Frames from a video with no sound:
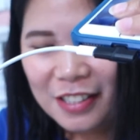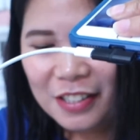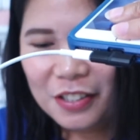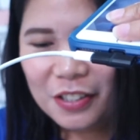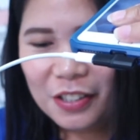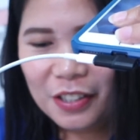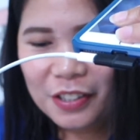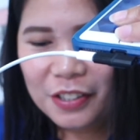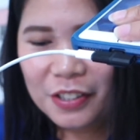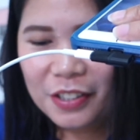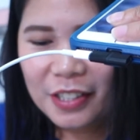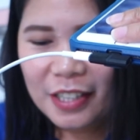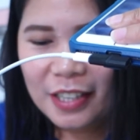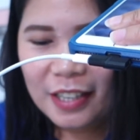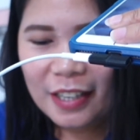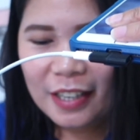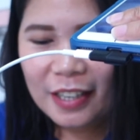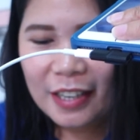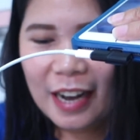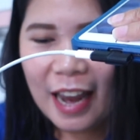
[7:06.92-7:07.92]
Charger
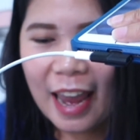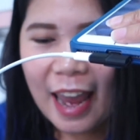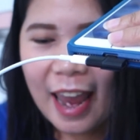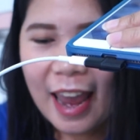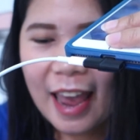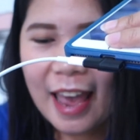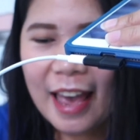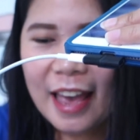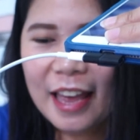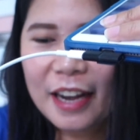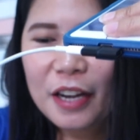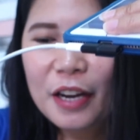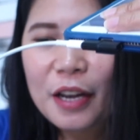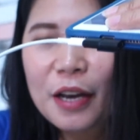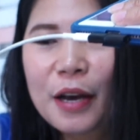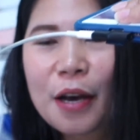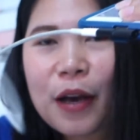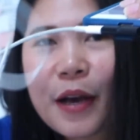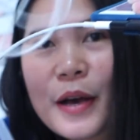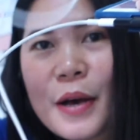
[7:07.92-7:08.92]
here, and
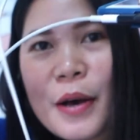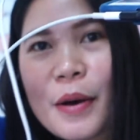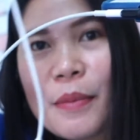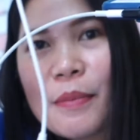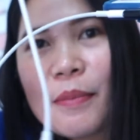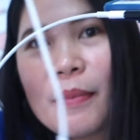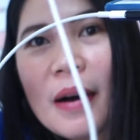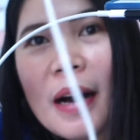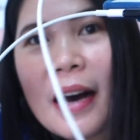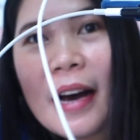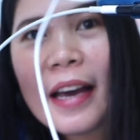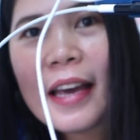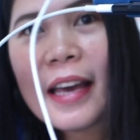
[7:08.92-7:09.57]
my